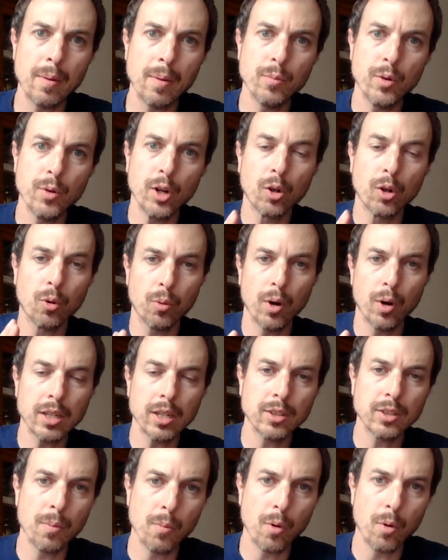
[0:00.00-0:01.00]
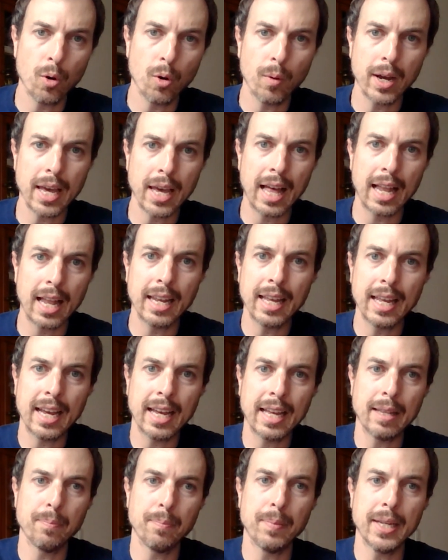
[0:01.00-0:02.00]
REM will cross the Mont Royal
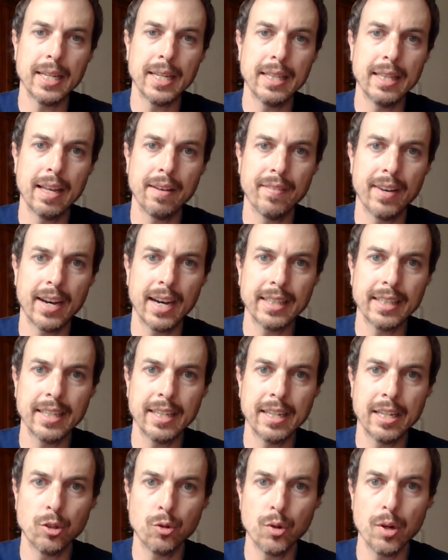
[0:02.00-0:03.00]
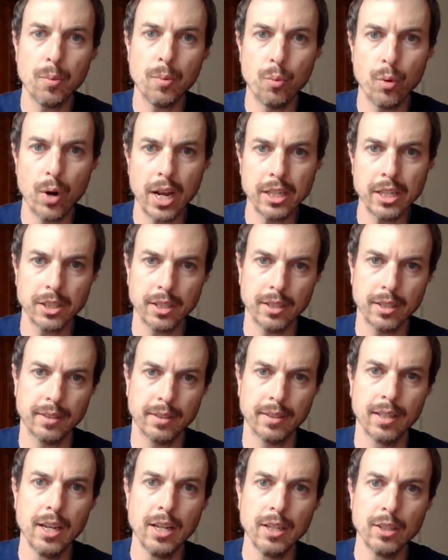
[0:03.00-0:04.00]
and be divided in three
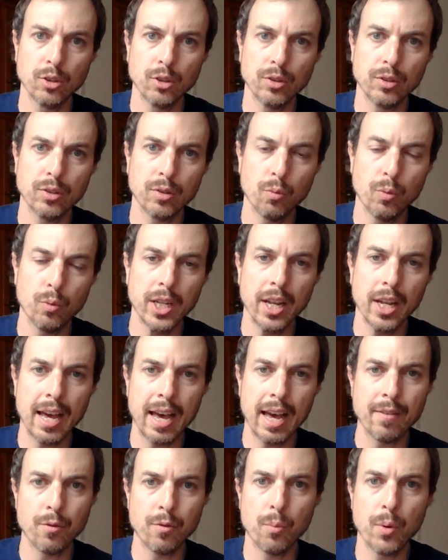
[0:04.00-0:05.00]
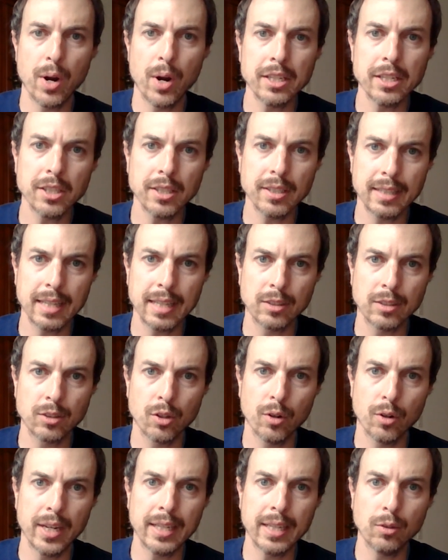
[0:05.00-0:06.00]
branches. So we're going to have branches that's
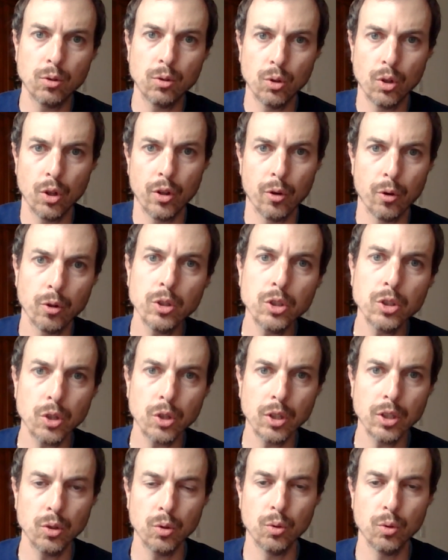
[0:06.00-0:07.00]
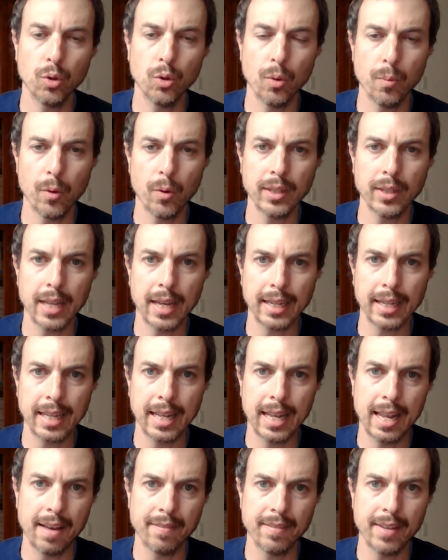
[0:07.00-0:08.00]
going to the North Shore, to Deux-Montagnes
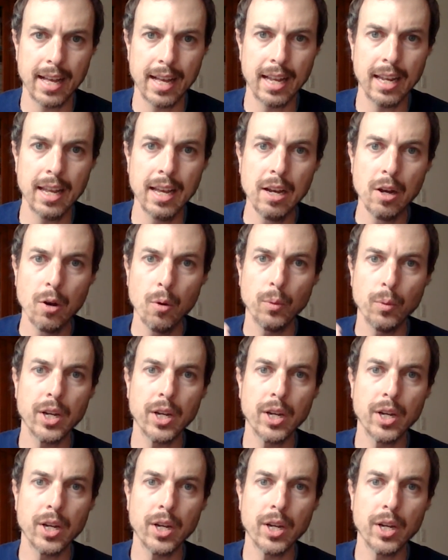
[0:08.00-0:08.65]
and Laval.